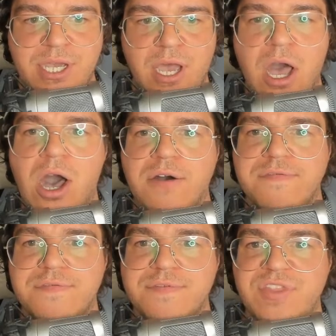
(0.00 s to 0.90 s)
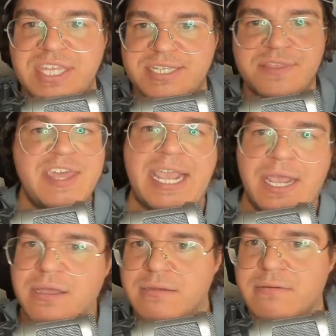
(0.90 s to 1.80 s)
of this thing,
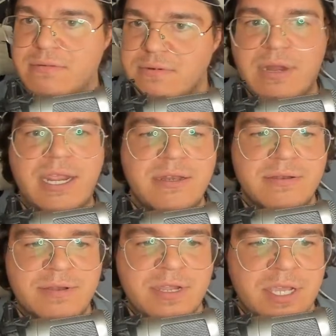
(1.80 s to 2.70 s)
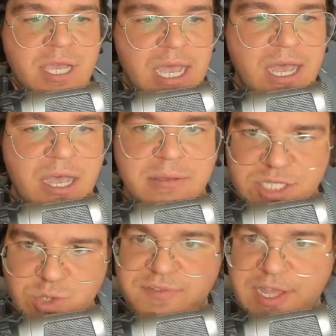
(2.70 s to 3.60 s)
right?
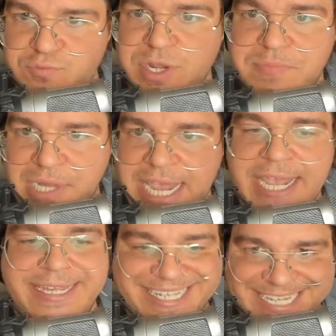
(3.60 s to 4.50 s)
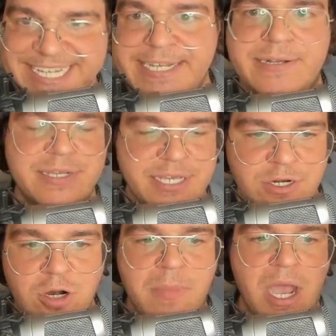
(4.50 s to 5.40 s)
Sort of like replaying a scene in
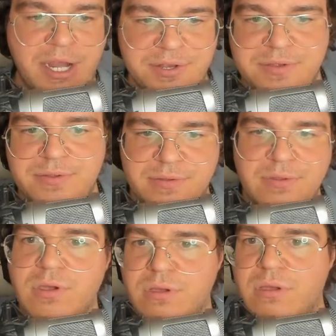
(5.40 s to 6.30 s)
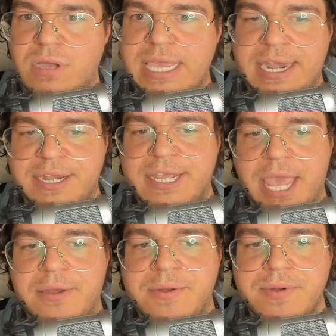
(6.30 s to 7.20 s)
our mind again and
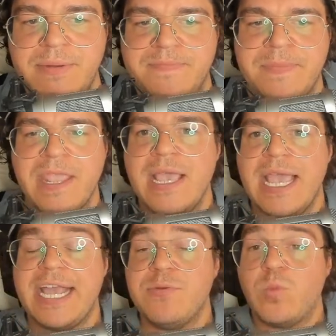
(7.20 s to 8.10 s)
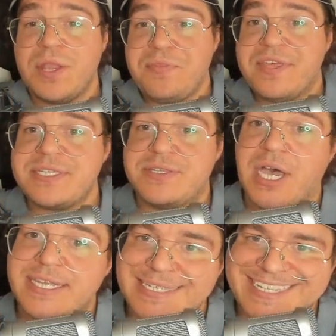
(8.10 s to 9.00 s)
again, right? And what this
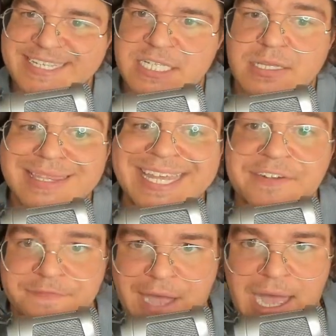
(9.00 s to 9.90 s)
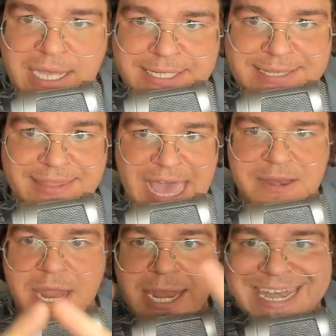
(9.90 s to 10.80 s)
does is it solidifies that
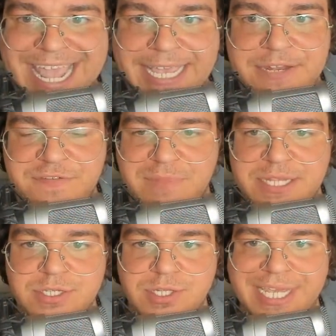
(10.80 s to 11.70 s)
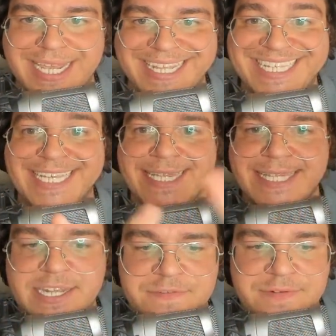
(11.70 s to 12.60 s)
negative mental link. It
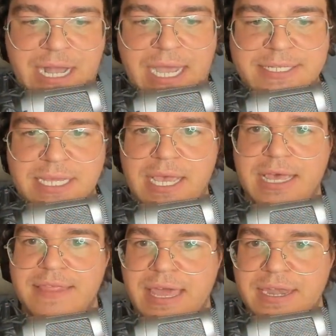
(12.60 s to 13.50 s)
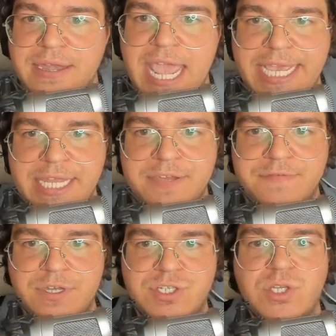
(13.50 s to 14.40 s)
solidifies that negative
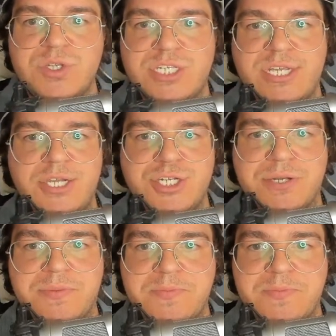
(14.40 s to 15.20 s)
association,